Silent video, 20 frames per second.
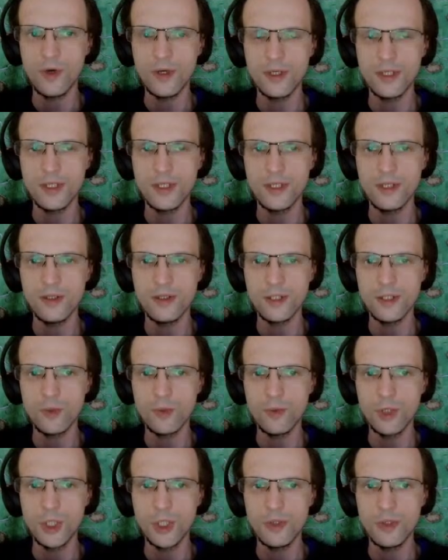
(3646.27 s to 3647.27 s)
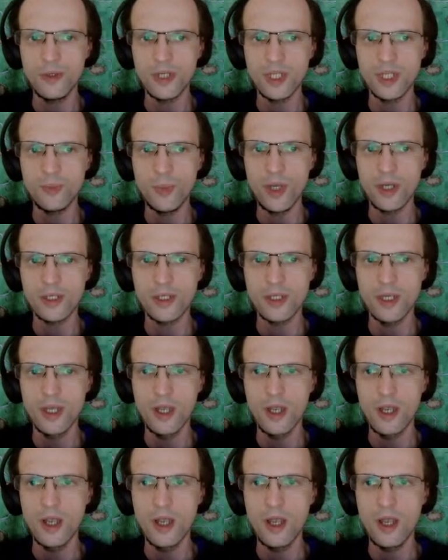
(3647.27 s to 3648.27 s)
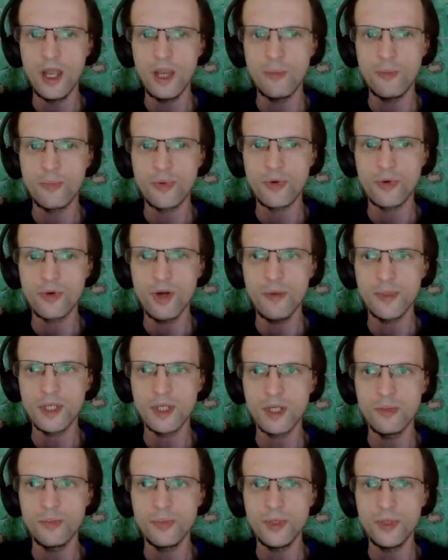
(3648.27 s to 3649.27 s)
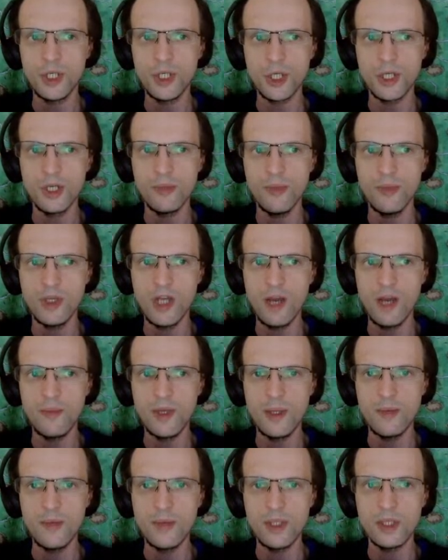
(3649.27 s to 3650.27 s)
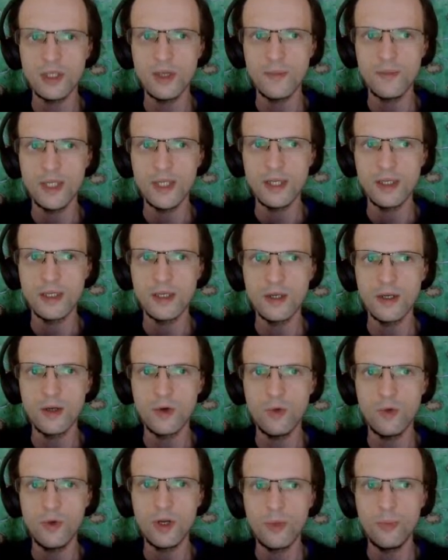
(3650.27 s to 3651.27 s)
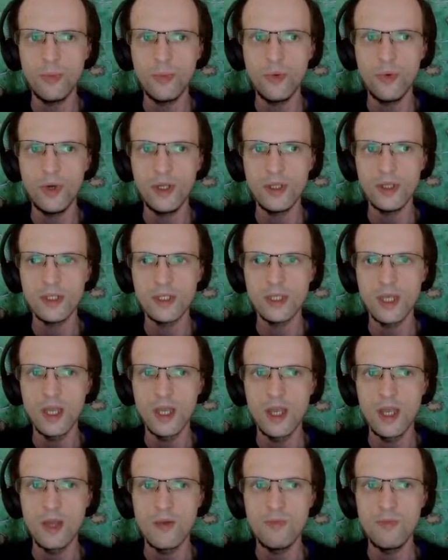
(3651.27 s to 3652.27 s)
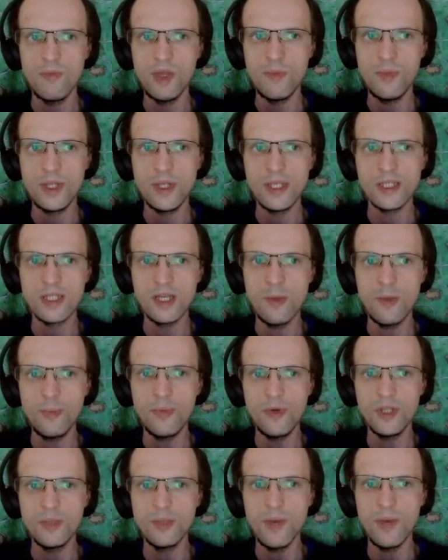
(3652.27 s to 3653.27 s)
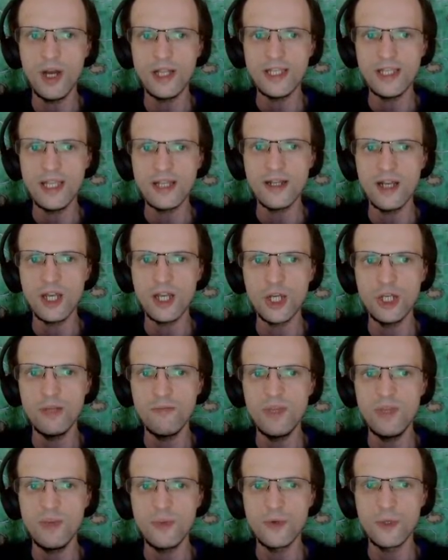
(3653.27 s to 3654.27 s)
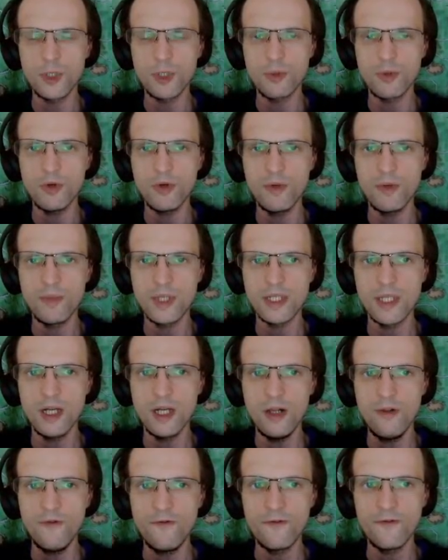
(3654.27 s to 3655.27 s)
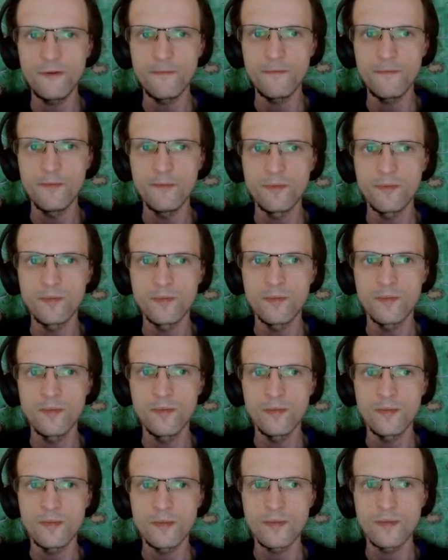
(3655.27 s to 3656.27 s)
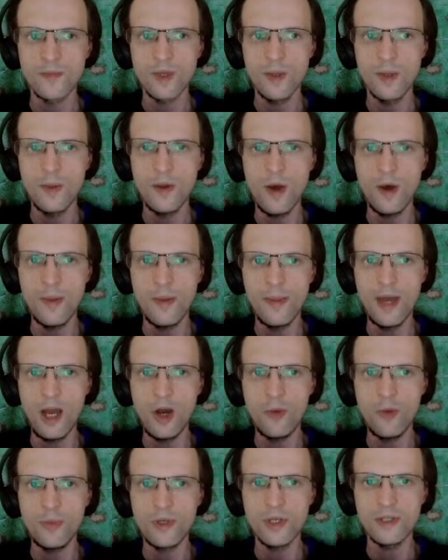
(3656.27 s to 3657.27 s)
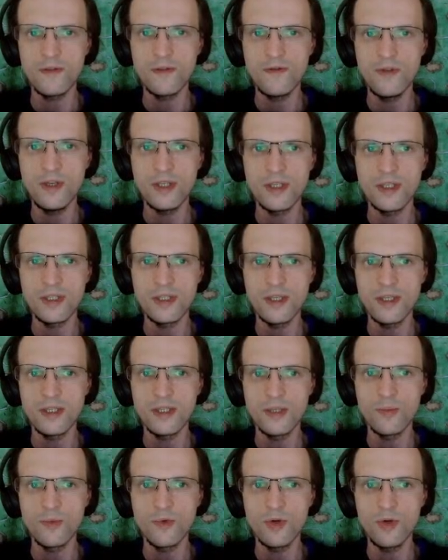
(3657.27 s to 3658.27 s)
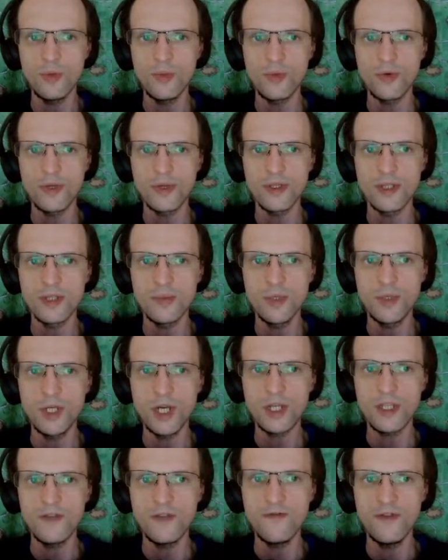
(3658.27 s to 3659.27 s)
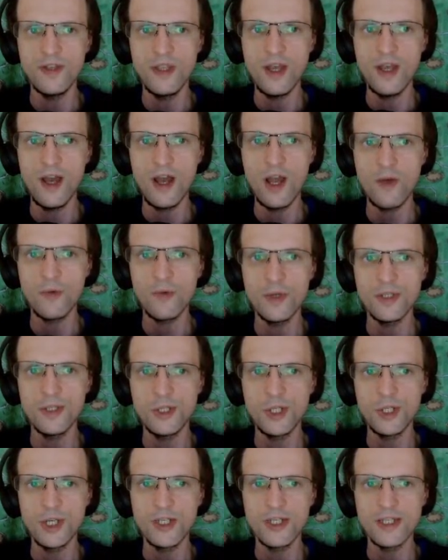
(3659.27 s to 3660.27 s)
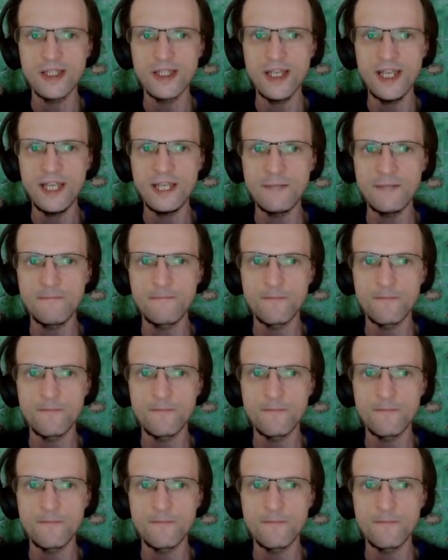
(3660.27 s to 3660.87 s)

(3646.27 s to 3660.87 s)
still, so we should expect a prompt completion. Miami, in the meantime, taking quick points. Maybe at some point Mate can actually meeple this road himself. Not now, because this is a more important objective. And yeah, I was just saying